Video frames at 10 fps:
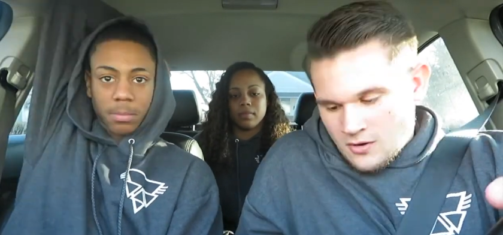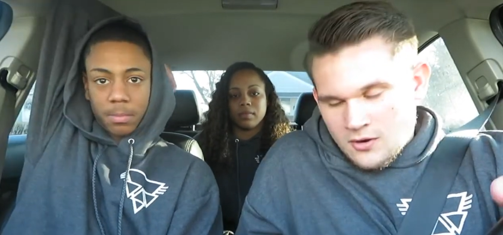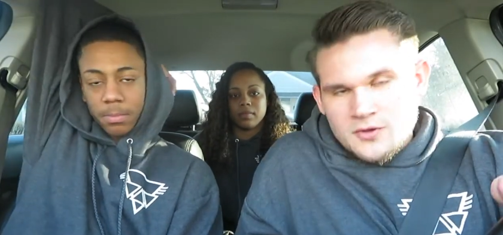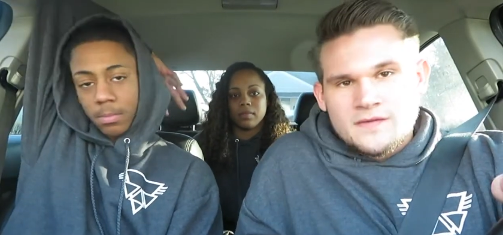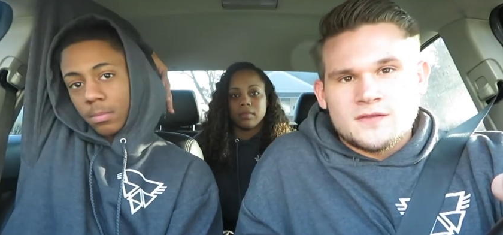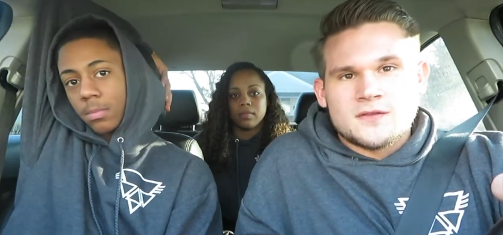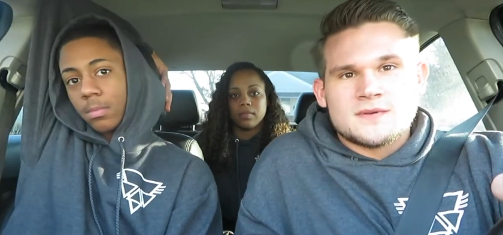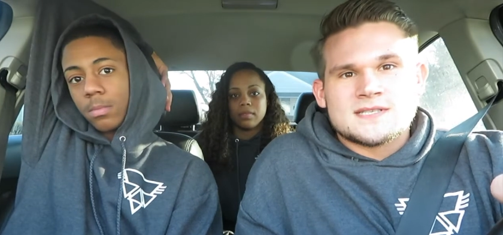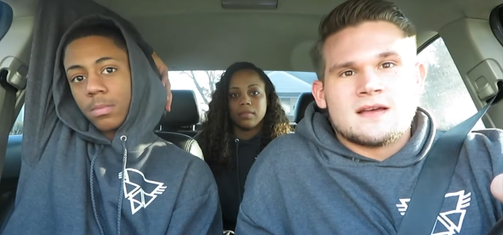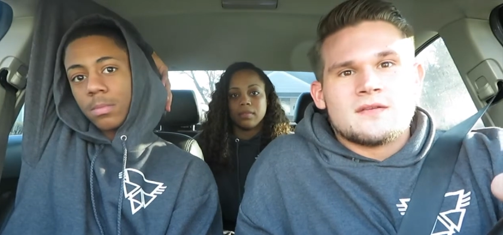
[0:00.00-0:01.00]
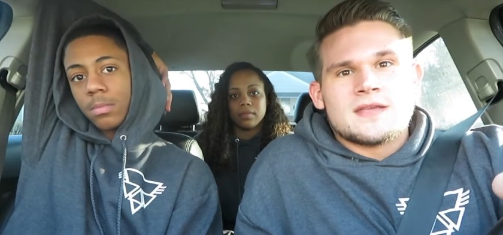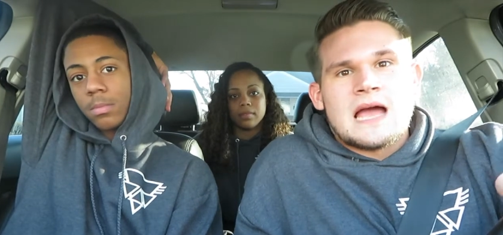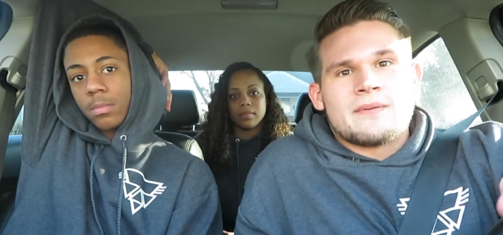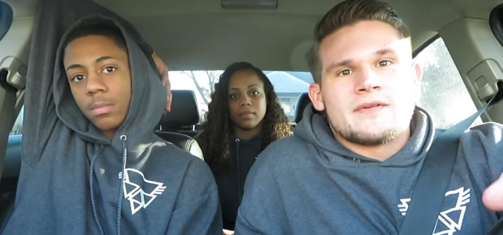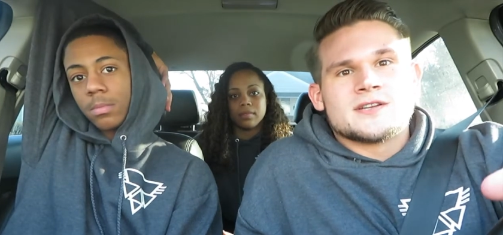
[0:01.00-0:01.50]
Speaker 1: All you have to do is download the
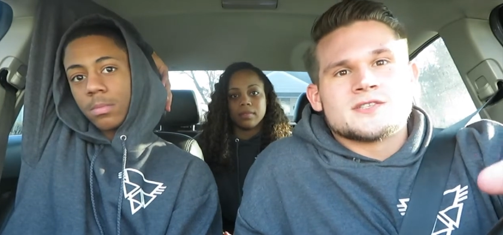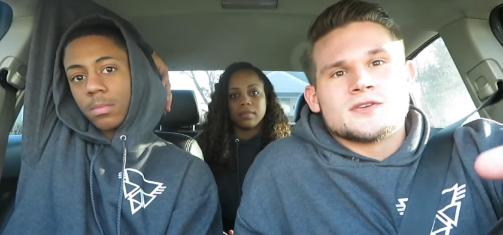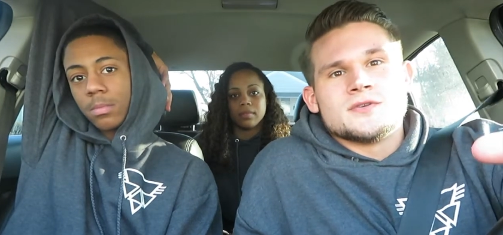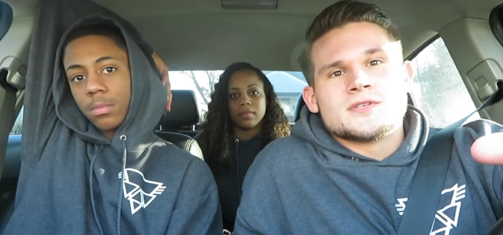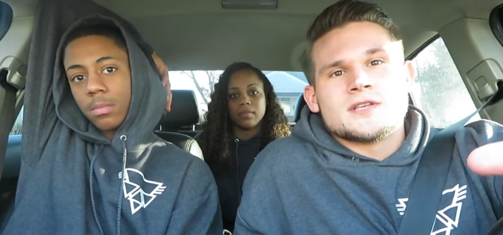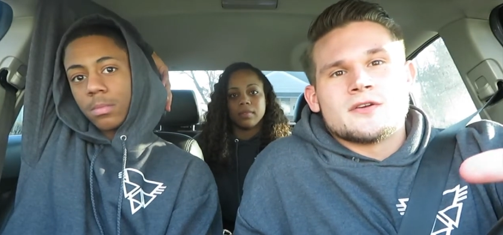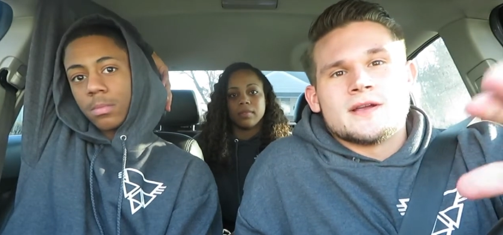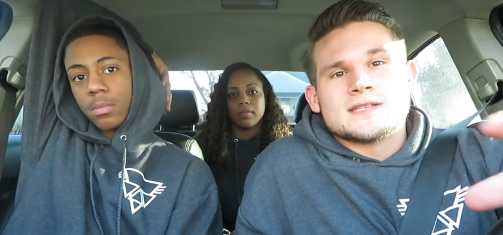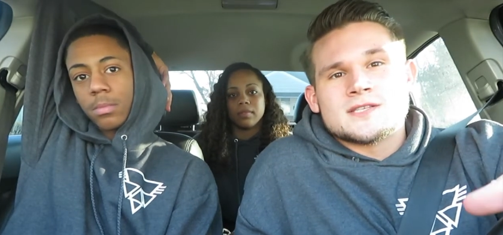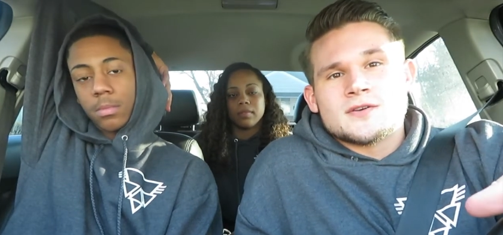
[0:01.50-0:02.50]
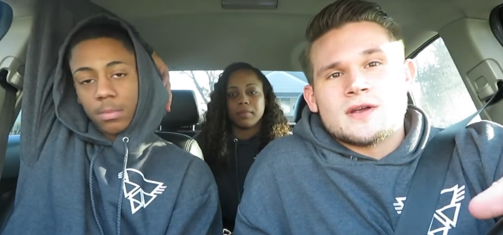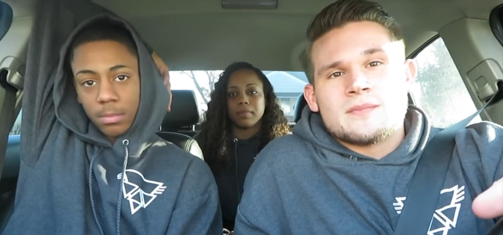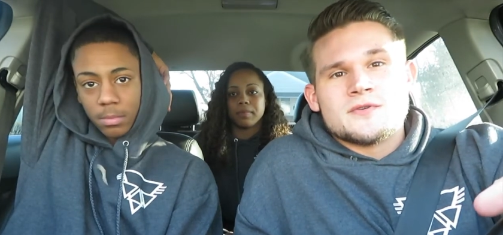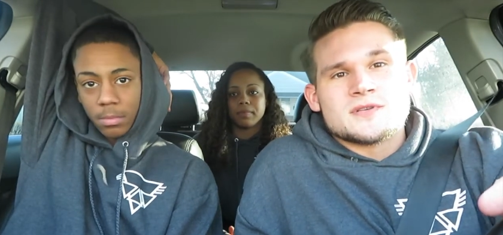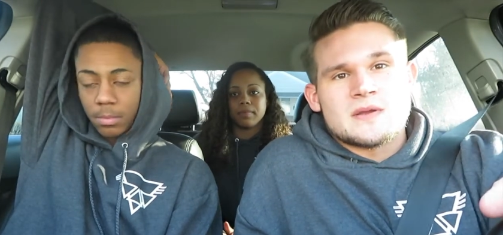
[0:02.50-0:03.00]
app and register using your
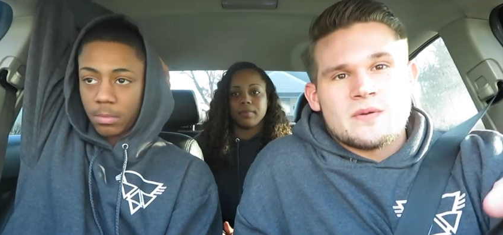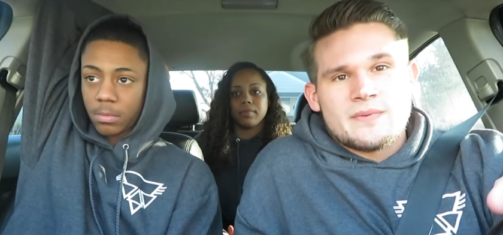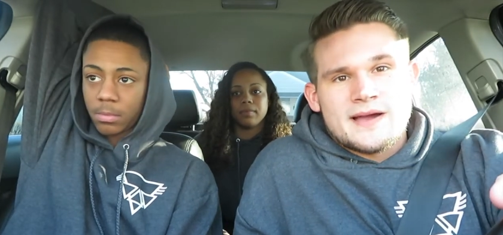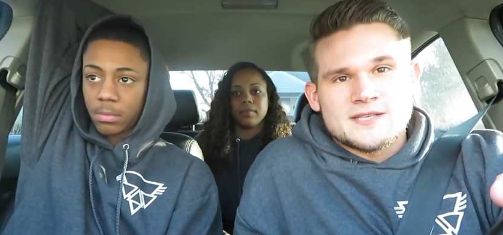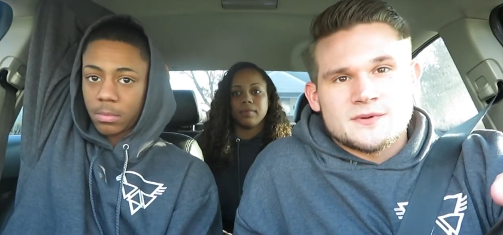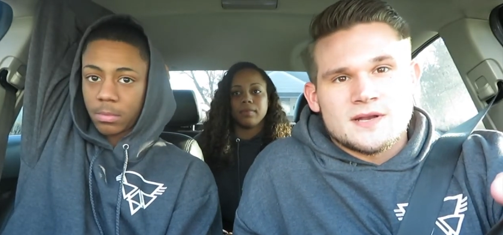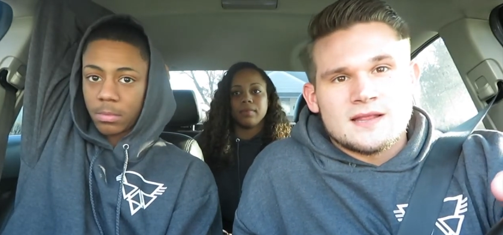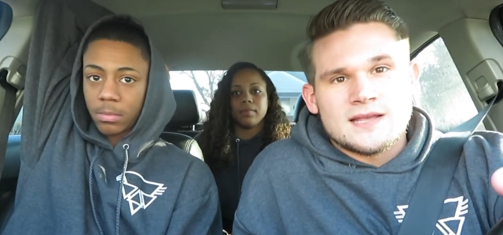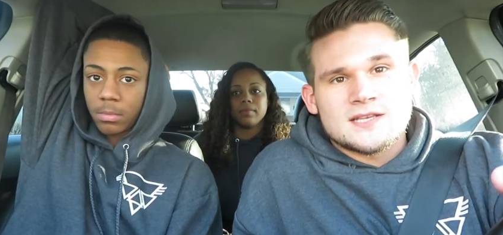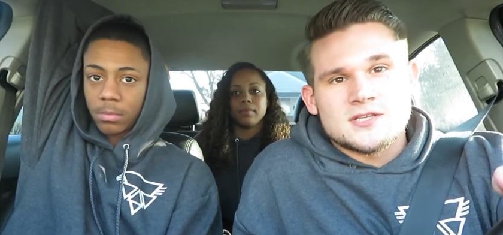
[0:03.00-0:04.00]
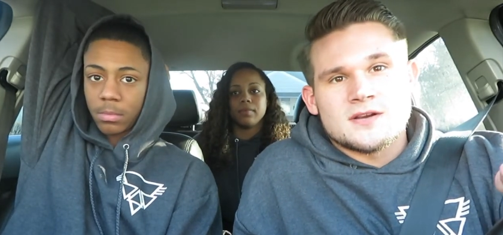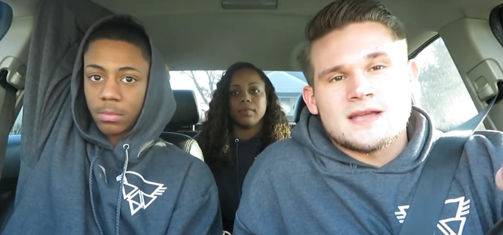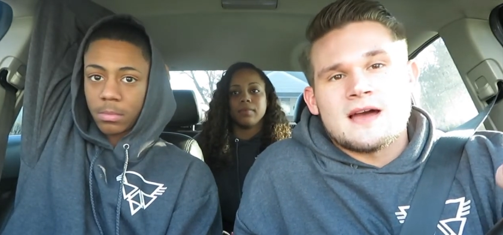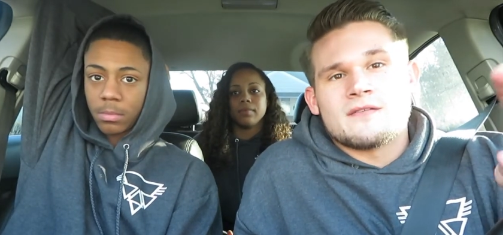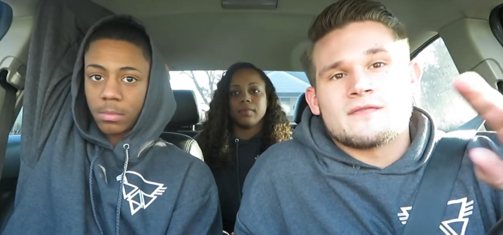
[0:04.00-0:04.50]
Instagram username and password. It links your
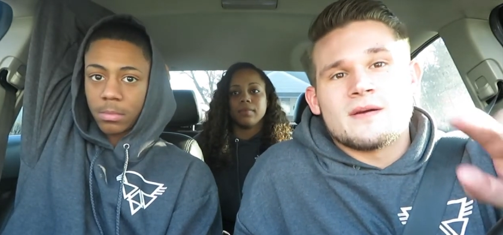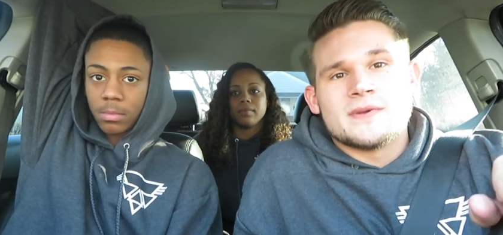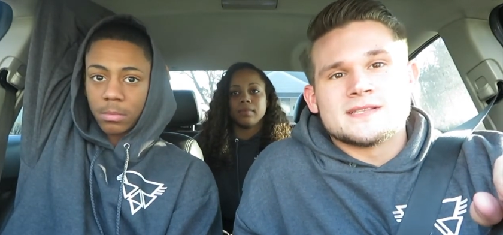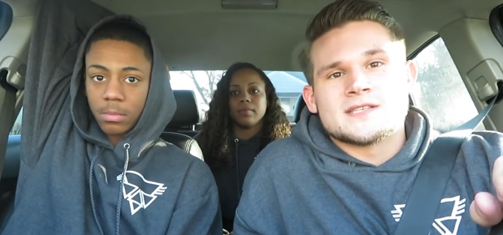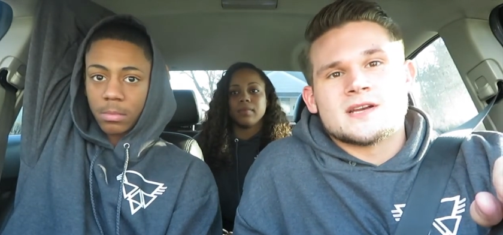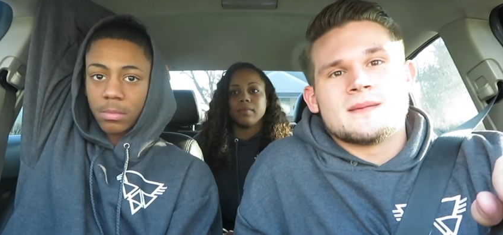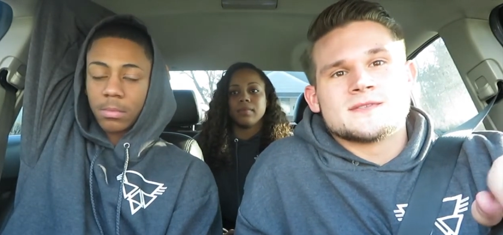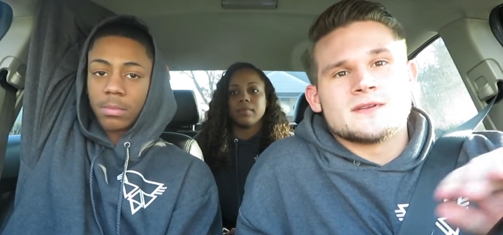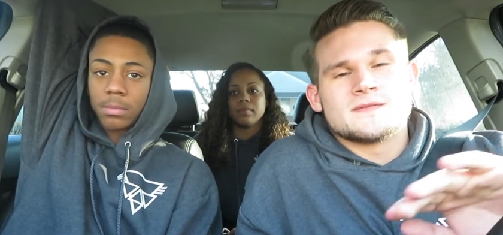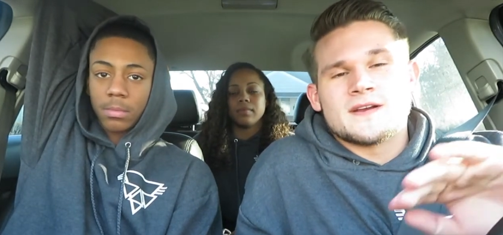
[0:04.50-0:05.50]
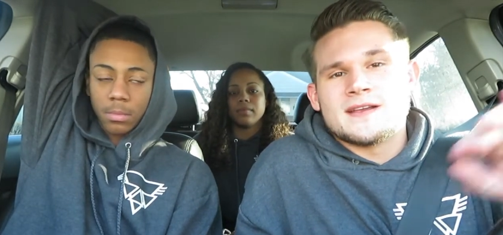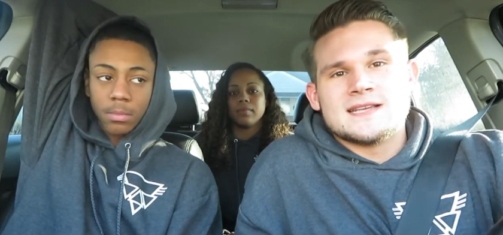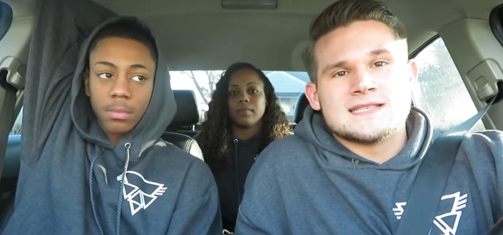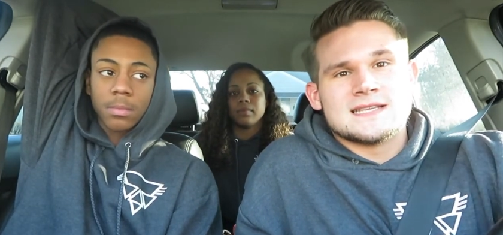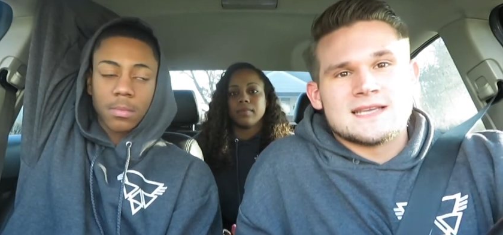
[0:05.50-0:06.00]
account from Instagram, so it's very
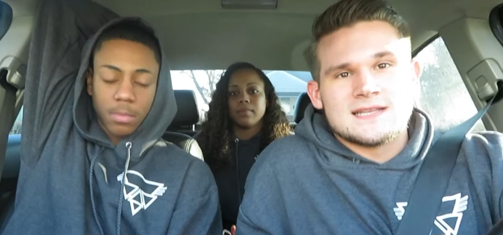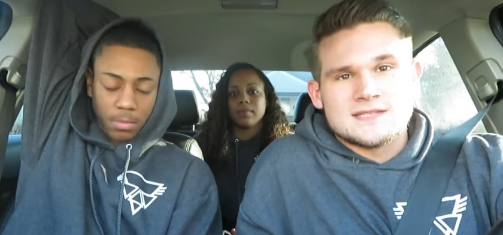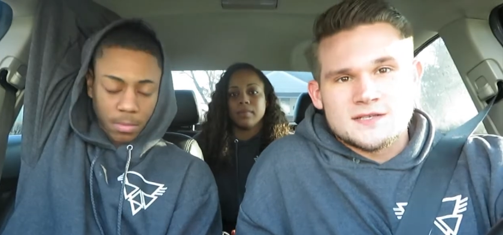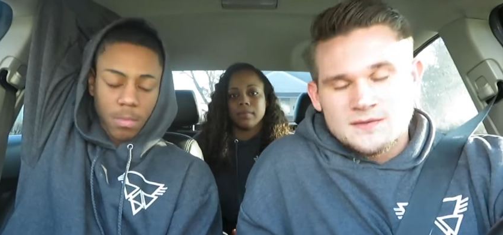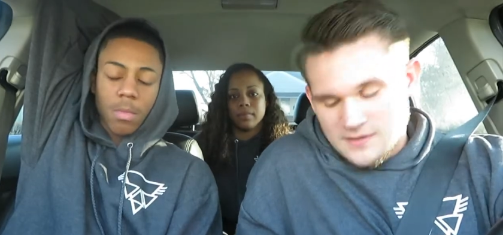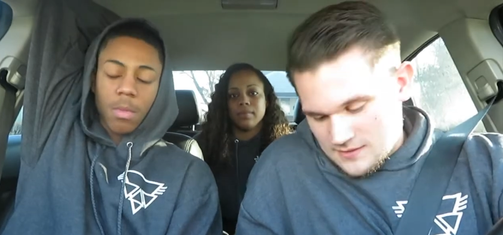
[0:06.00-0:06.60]
easy to get into.